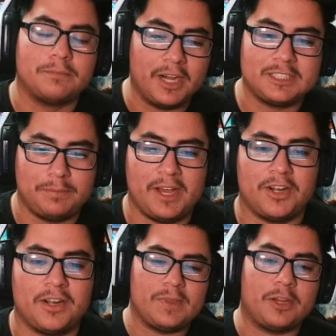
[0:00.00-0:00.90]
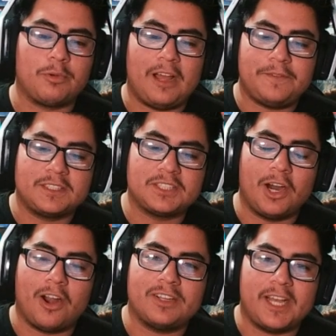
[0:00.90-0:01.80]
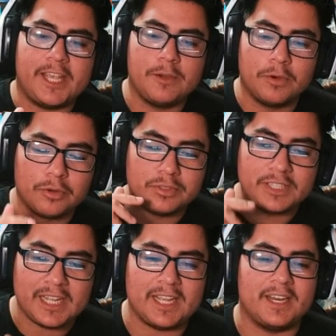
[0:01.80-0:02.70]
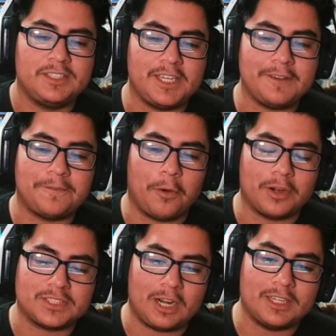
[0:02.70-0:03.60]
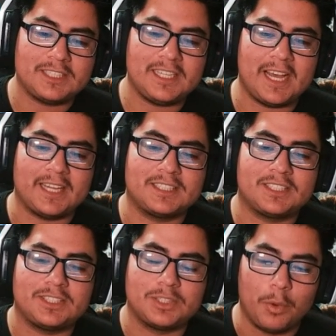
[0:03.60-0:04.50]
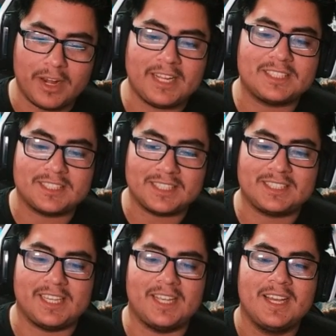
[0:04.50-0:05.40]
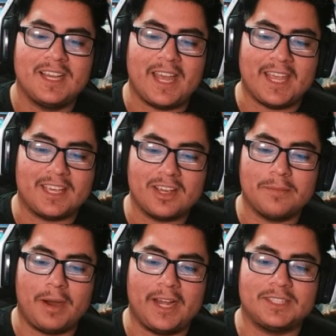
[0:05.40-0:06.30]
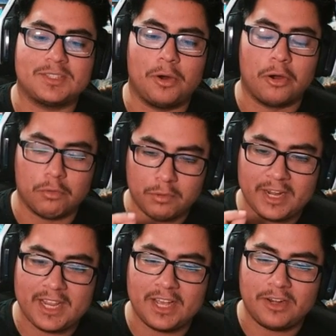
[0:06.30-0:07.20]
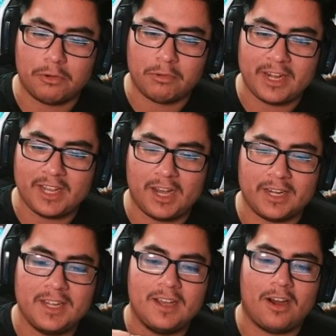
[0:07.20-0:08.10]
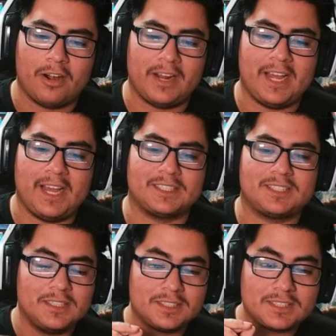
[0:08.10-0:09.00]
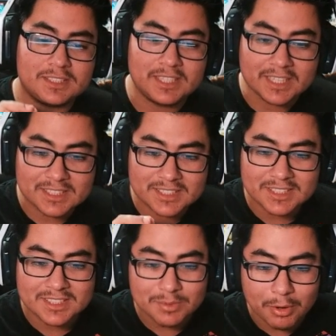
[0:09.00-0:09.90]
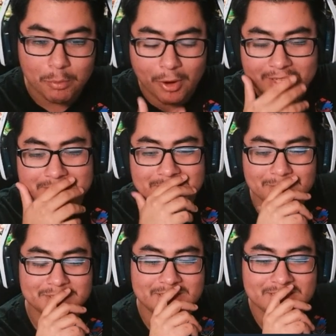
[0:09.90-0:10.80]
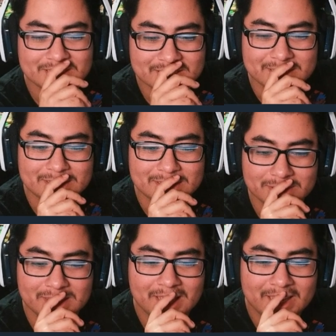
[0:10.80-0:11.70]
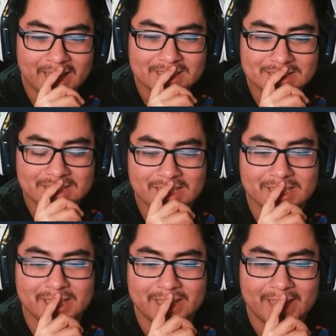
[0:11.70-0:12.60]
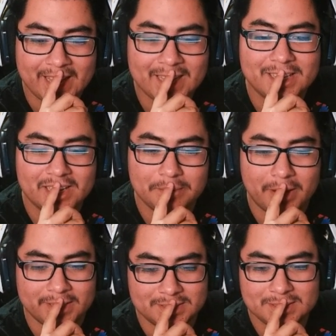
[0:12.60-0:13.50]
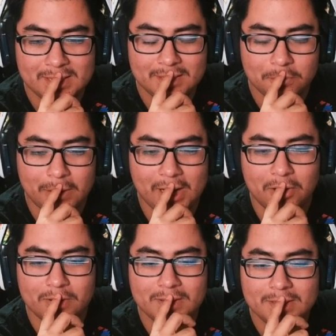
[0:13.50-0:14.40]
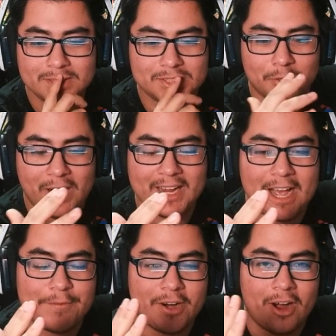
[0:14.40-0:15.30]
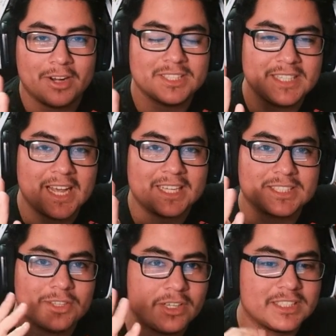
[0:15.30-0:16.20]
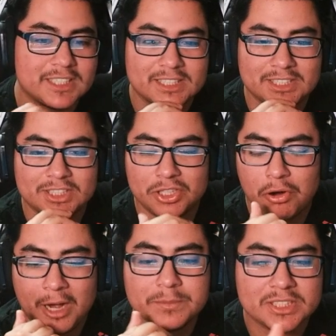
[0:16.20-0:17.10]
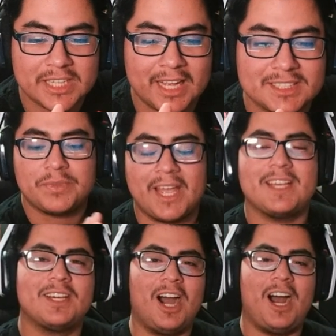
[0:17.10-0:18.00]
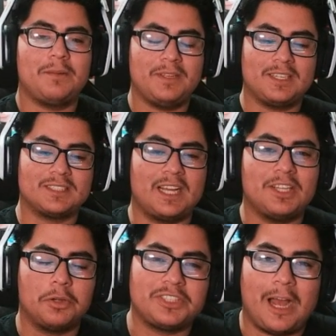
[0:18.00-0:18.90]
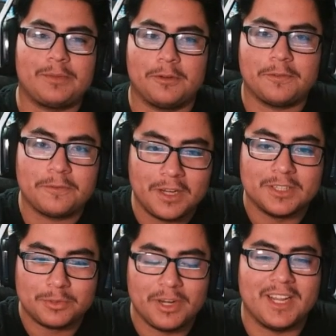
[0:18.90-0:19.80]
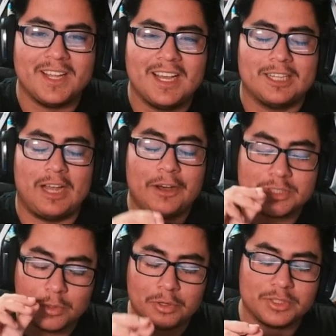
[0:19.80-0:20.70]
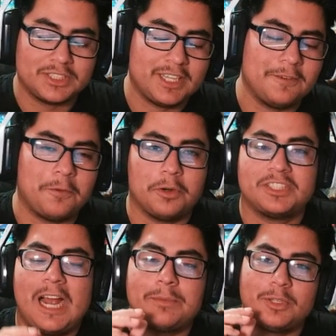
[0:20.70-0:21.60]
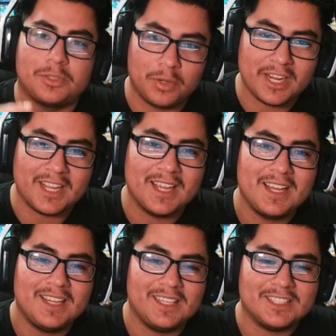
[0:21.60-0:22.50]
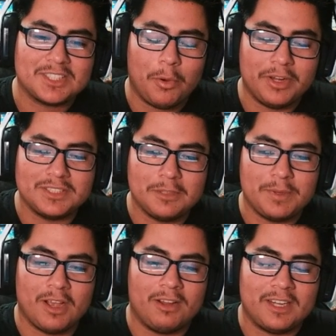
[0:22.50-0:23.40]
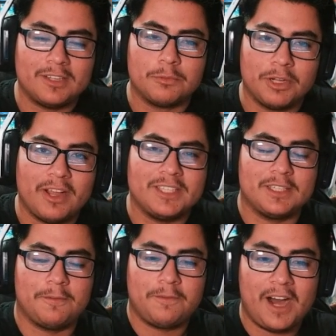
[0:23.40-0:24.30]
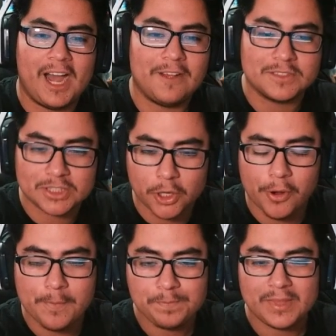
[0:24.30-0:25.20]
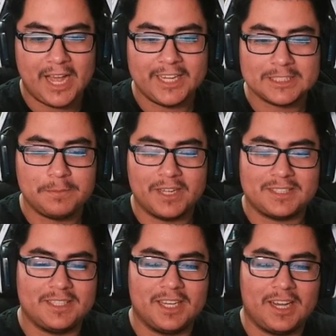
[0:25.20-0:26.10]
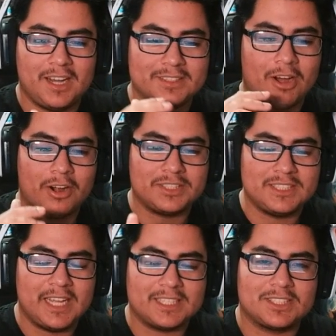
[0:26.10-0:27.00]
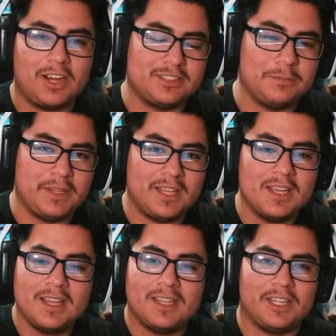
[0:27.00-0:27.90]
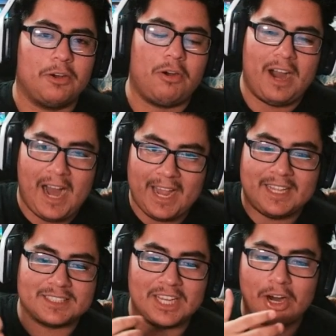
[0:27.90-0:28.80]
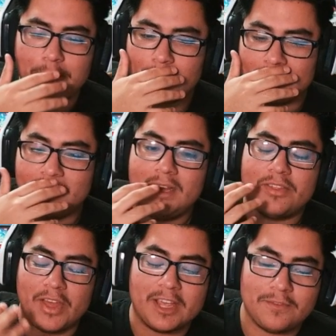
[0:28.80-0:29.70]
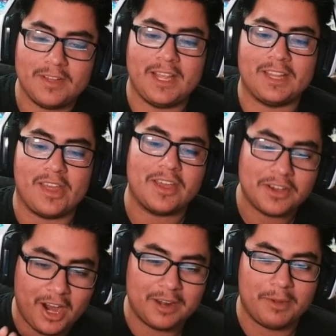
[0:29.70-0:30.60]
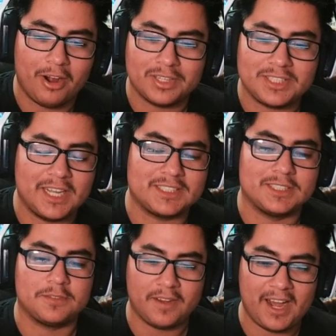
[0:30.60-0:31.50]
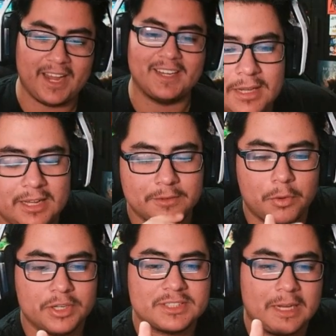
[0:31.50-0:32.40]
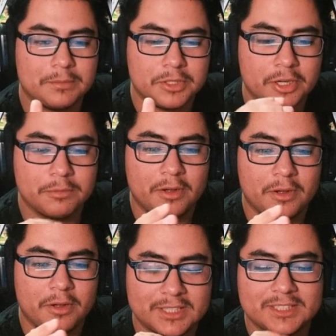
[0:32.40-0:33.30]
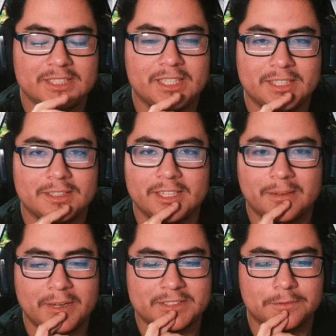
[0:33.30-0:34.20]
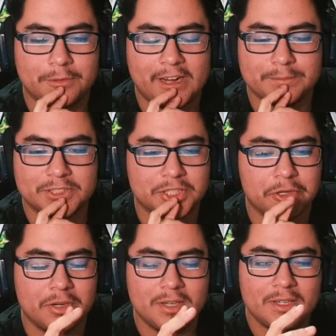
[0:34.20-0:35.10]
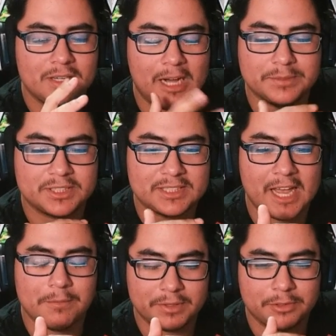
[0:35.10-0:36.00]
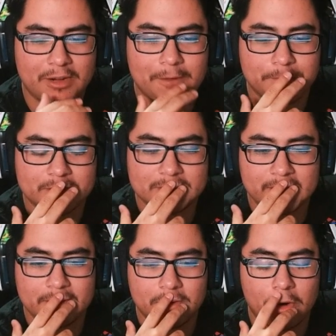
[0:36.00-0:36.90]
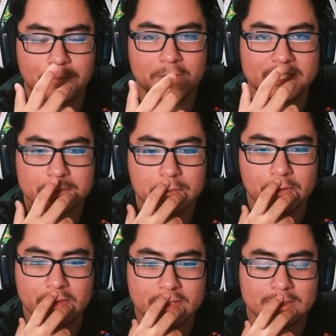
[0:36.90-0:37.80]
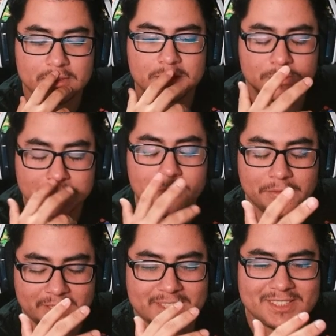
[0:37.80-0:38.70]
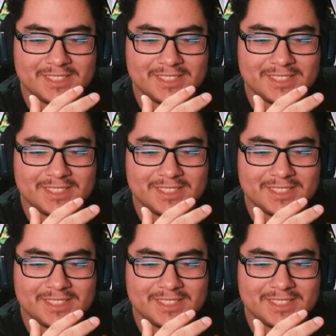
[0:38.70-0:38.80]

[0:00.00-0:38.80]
much better. The graphics card that you will need, GeForce RTX 2060 8 gigabytes or Radeon RX 6600 XT 8 gigabytes. Wow. So I have a RTX 3060, so I'm set. Thank God, because I know Chapter 3, I was so close to saying 4. Chapter 3 is going to be on Unreal Engine 5, so I expected the RTX card to be, you know, high as hell, but thankfully, thank God, my RTX is fine. And of course, I'm good with 16 gigabytes of RAM, so I'm set with the graphics and hopefully smoothness.